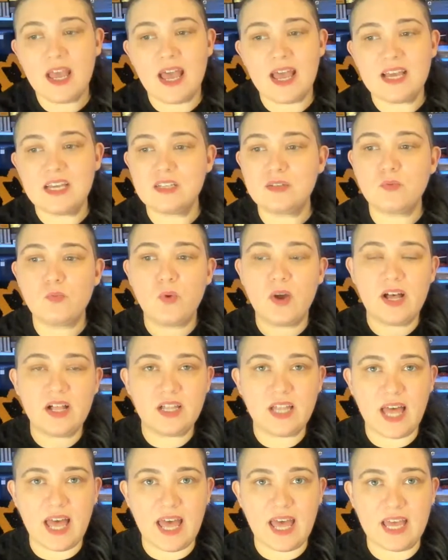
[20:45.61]
as
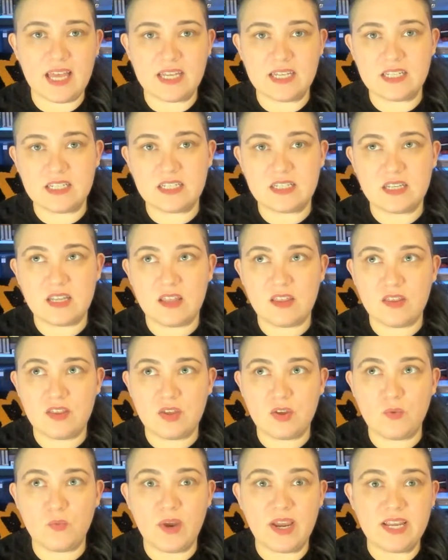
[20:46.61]
well as
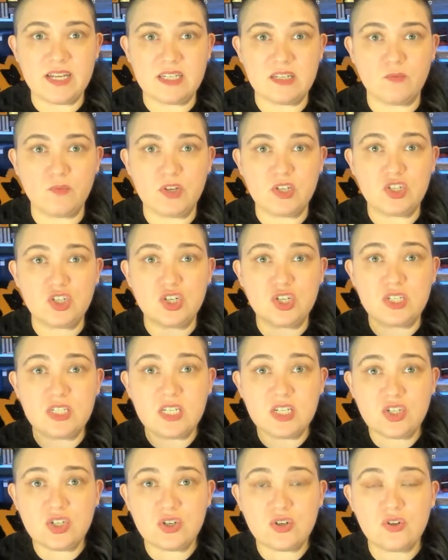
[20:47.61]
the ways in which
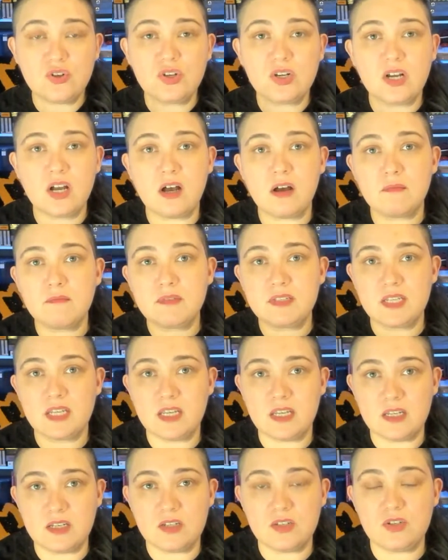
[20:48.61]
digital comes
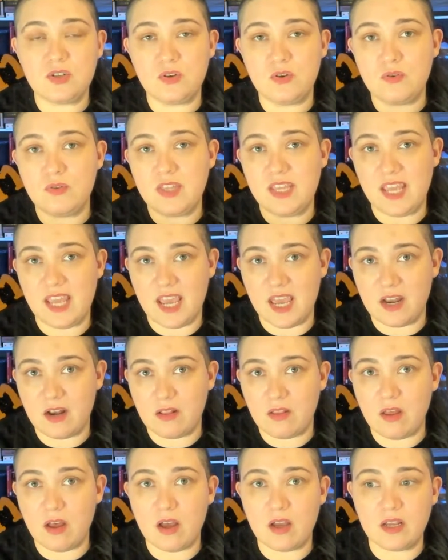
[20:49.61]
into the
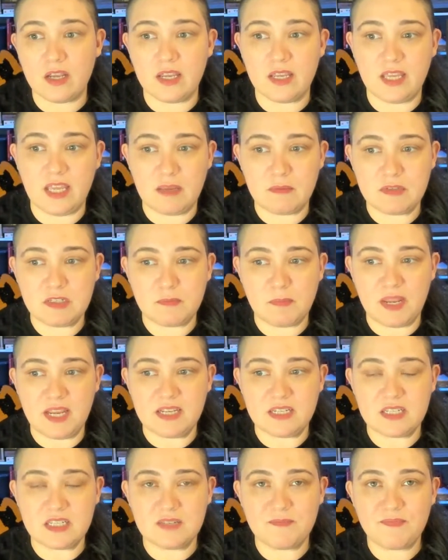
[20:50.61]
analog game
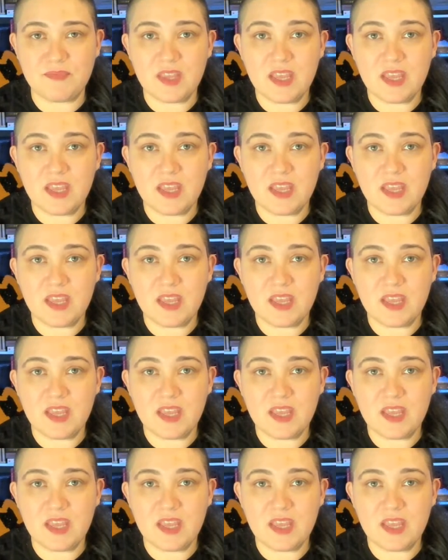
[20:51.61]
space.